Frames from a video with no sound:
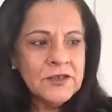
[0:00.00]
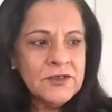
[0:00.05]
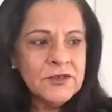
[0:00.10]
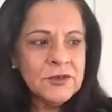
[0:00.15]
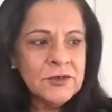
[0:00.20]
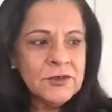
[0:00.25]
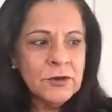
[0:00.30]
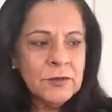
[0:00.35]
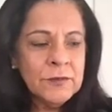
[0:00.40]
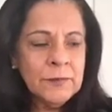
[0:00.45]

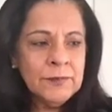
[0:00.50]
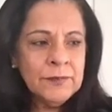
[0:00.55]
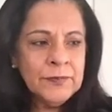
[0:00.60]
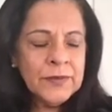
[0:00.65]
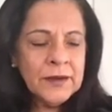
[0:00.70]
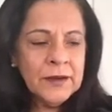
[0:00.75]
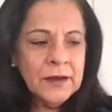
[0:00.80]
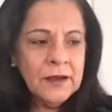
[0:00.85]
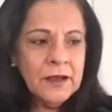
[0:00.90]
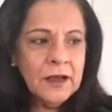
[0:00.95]
So
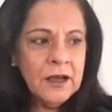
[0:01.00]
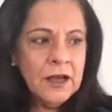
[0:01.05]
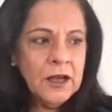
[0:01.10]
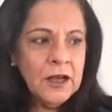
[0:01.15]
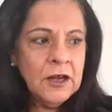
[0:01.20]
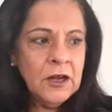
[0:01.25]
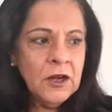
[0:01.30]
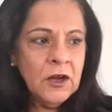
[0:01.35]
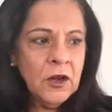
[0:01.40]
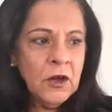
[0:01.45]

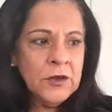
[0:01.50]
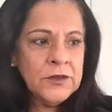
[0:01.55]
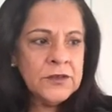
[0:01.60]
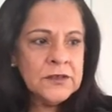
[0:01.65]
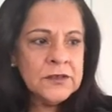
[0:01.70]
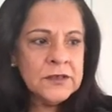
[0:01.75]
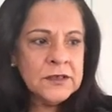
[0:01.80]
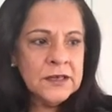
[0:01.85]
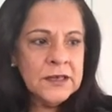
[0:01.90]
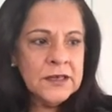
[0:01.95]
a
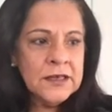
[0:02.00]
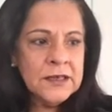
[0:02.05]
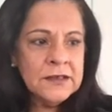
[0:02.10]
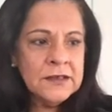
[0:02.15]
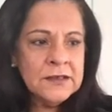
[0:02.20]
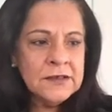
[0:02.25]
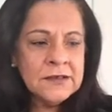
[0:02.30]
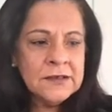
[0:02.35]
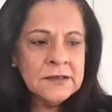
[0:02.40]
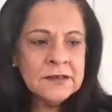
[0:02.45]
lot
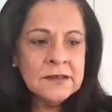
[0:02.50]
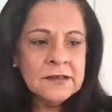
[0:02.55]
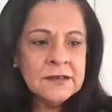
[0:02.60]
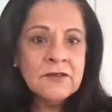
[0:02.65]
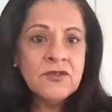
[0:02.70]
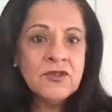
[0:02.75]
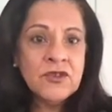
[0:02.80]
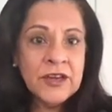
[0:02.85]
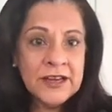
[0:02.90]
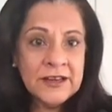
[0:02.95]

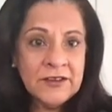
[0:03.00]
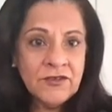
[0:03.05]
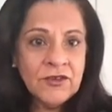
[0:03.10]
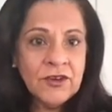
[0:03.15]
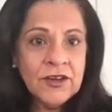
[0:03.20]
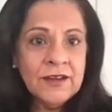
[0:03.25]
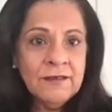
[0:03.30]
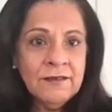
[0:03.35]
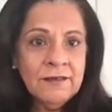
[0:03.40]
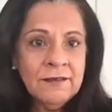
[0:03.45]
is
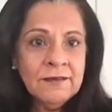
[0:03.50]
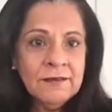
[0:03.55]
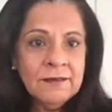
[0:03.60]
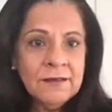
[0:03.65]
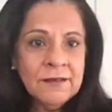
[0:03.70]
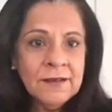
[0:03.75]
changing.